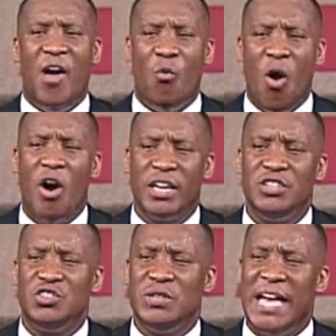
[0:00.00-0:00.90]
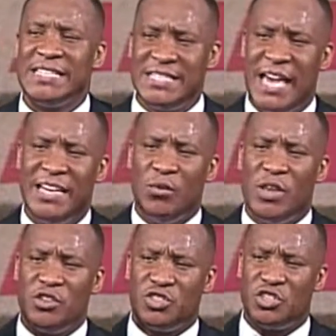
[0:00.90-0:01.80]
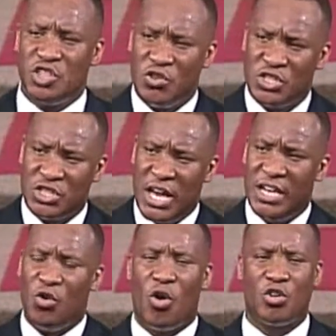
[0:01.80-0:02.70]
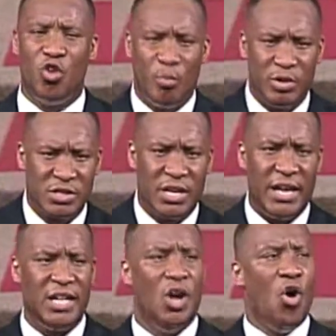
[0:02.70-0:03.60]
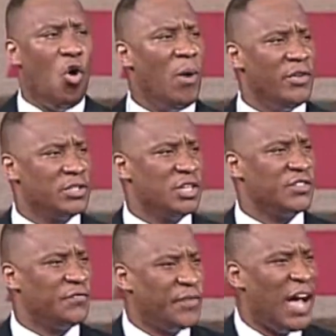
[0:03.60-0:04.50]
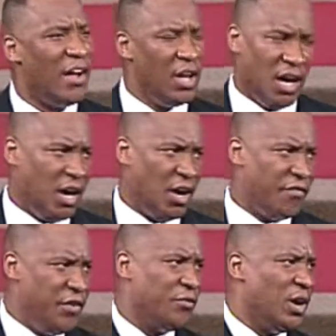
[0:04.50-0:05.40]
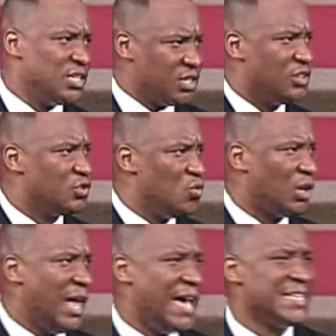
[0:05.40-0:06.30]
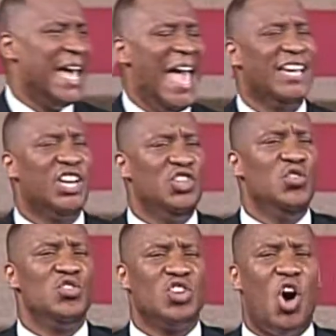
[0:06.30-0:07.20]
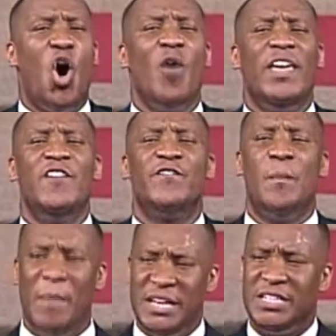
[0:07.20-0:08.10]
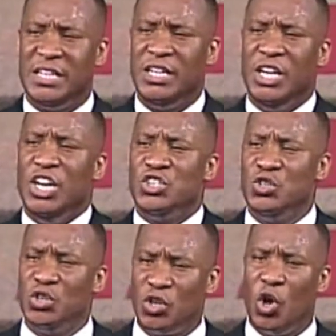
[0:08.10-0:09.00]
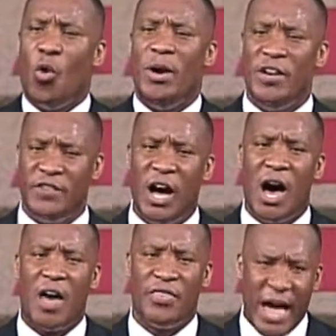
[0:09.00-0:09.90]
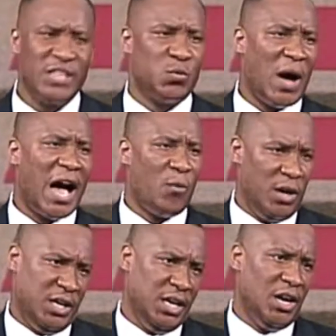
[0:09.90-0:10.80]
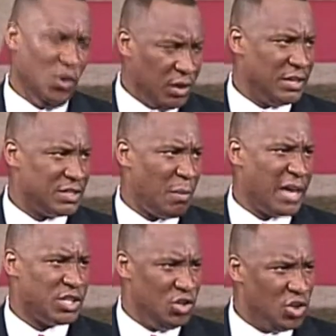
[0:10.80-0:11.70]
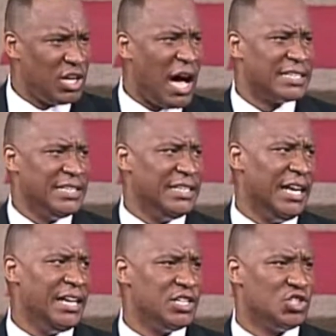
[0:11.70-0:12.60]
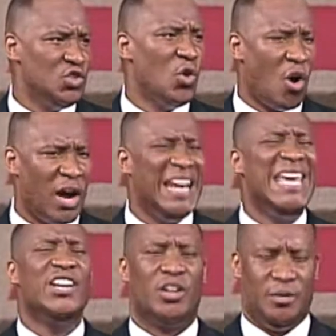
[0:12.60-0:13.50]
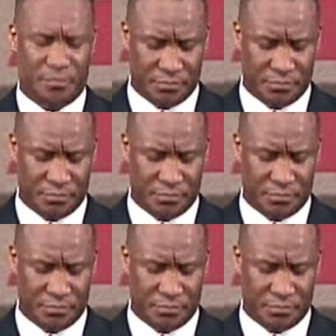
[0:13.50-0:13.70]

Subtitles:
and walk into that setting, whether it's a church setting or a corporate setting, or whether it's a fifth grade Sunday school class, and can use all that information to the glory of God. That's why we're here. Look at somebody and say, you're God's leading ladies. You are a leader.